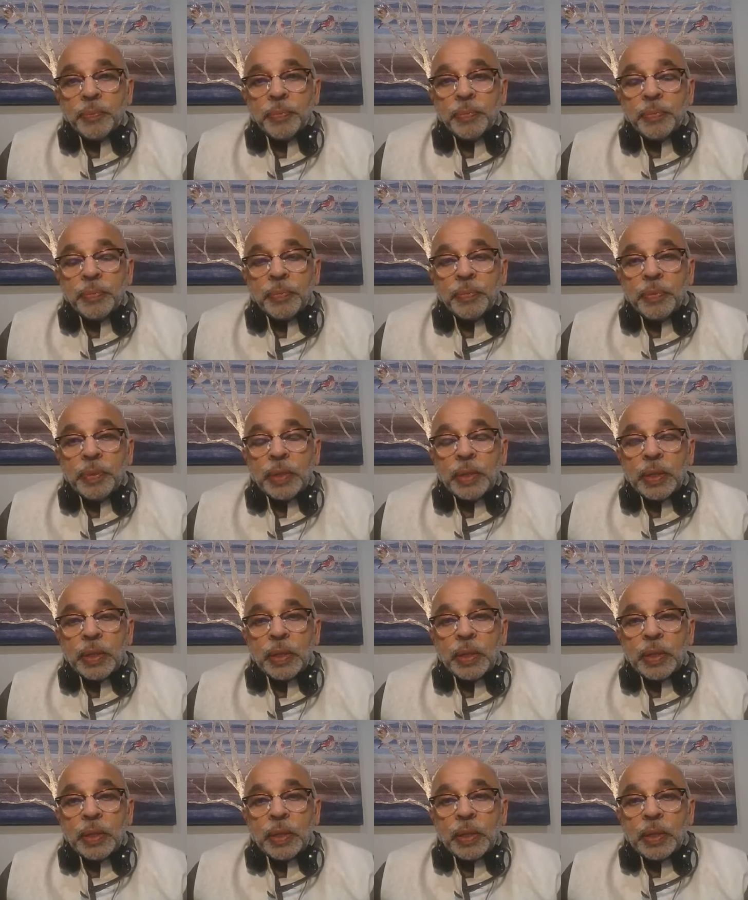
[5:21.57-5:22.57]

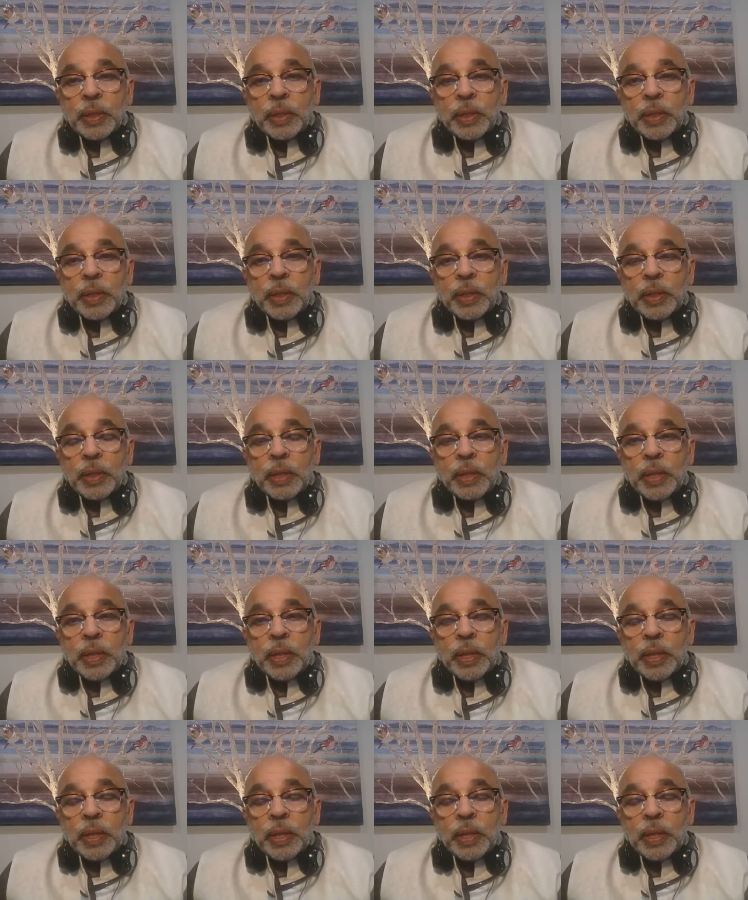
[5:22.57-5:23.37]
(no one is talking)